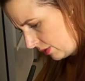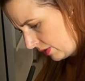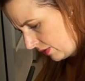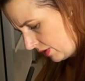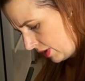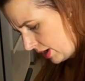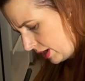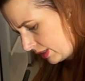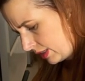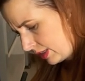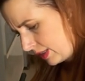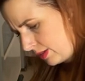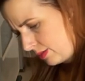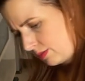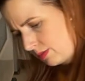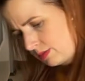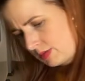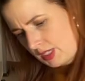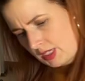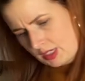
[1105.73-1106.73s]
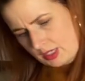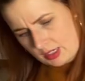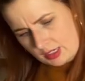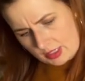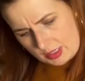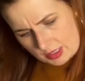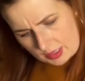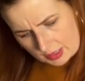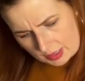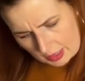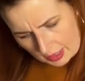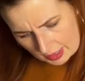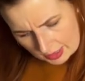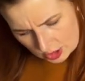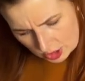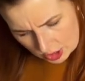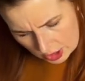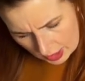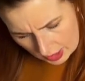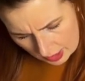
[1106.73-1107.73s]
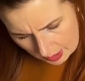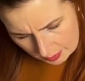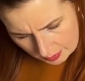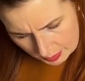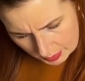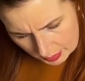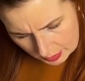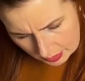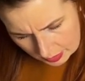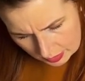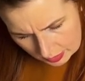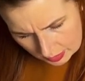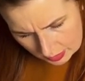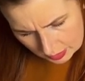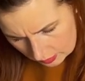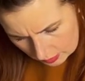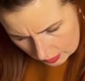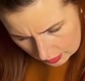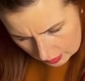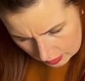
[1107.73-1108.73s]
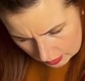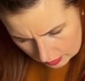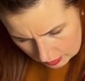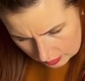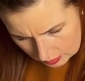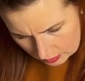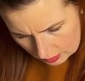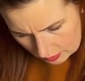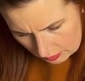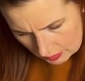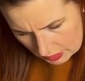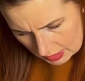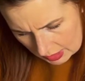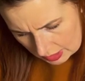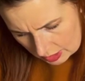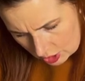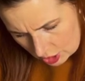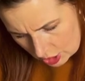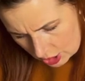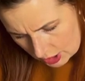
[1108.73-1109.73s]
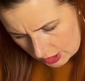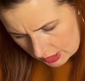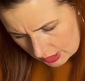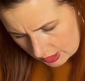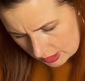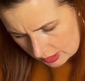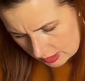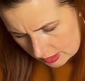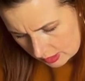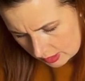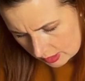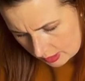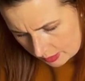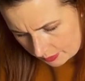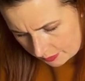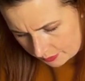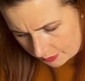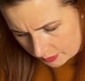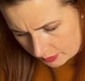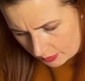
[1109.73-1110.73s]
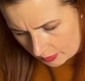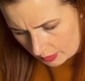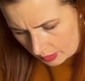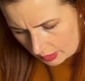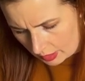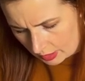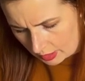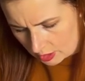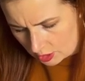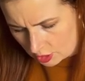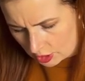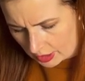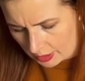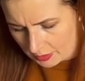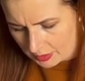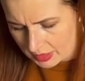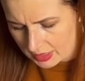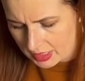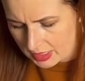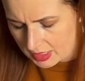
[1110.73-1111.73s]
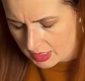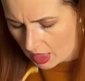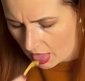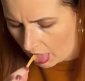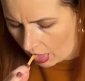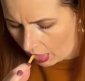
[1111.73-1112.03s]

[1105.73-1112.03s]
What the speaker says: we've got some ketchup, the vegan cheese. I'm gonna try one of these.